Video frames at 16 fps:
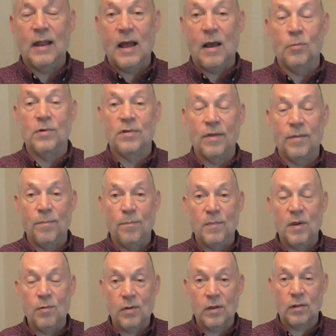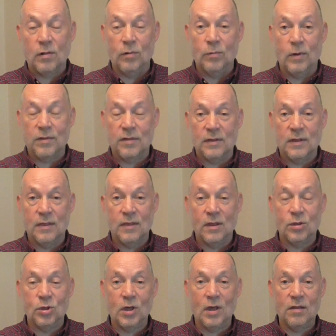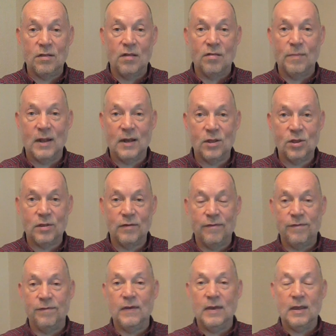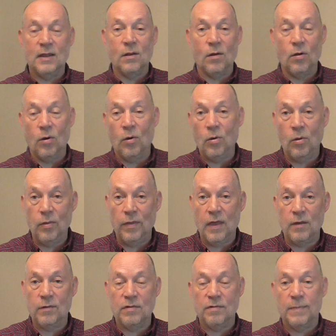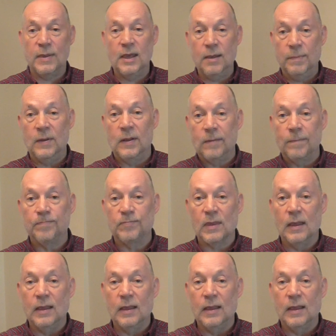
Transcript: That was a miracle, wasn't it, that Jesus managed to feed all those people.